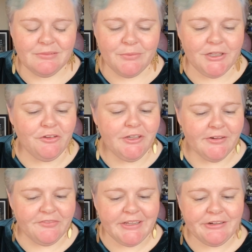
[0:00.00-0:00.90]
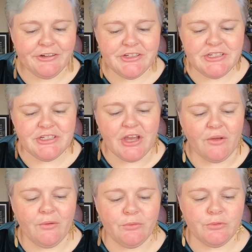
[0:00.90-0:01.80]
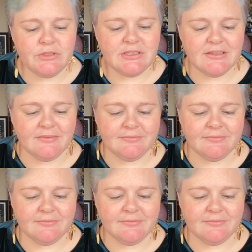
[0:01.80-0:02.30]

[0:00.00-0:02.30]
Wiggle your fingers and toes.